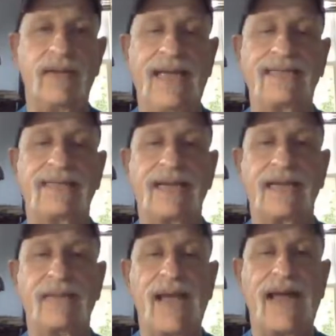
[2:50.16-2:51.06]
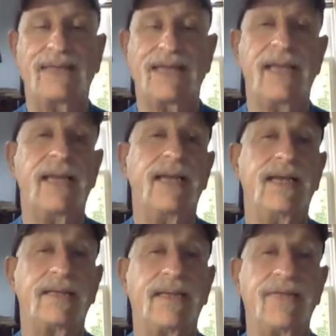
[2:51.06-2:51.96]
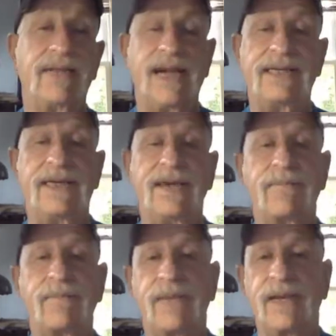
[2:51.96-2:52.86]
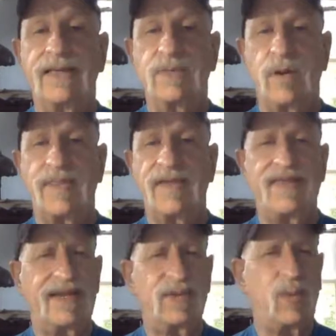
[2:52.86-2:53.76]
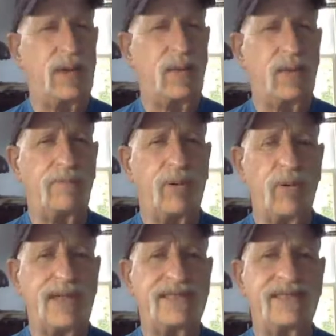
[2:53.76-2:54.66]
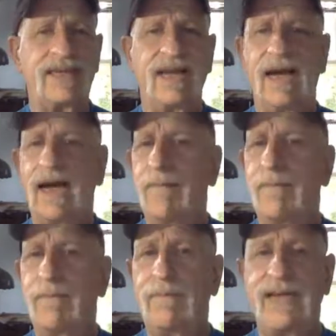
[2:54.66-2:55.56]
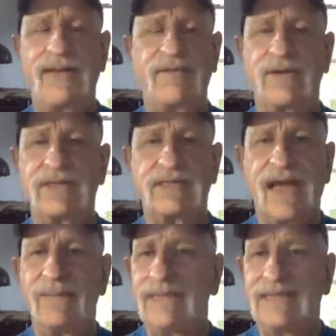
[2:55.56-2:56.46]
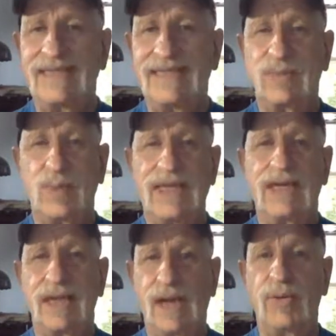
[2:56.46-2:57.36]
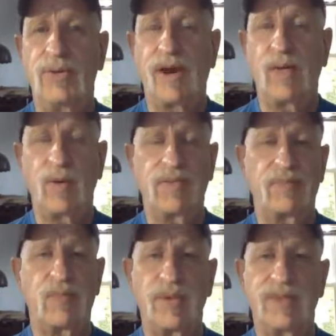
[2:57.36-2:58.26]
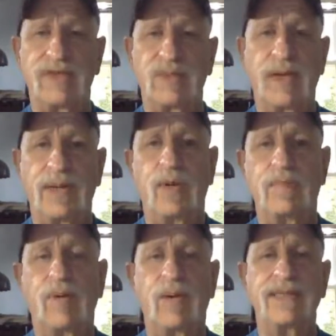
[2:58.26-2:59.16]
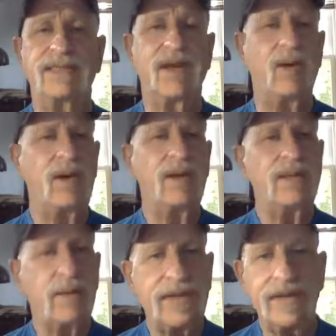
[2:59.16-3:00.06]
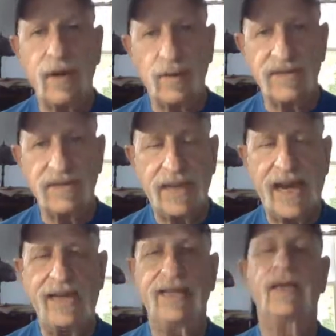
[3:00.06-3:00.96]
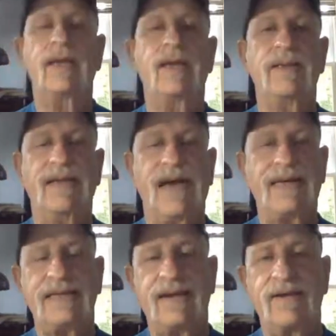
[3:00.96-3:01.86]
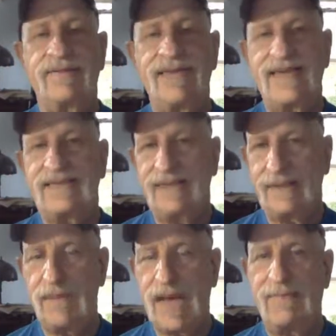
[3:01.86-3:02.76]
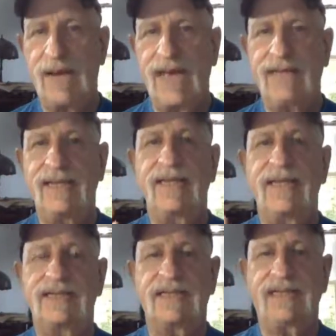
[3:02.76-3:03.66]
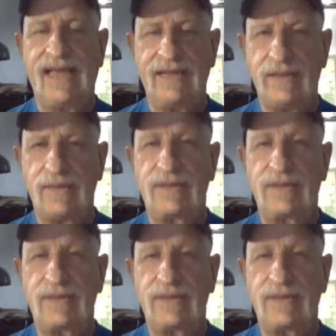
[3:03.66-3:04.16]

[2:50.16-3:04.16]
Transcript: anticlimactic. Give you an idea. It's worth, I think, 21 points. Many of your assignments this week alone are worth more than 21 points. So don't get nervous about it. The idea of testing, in my mind, is to get you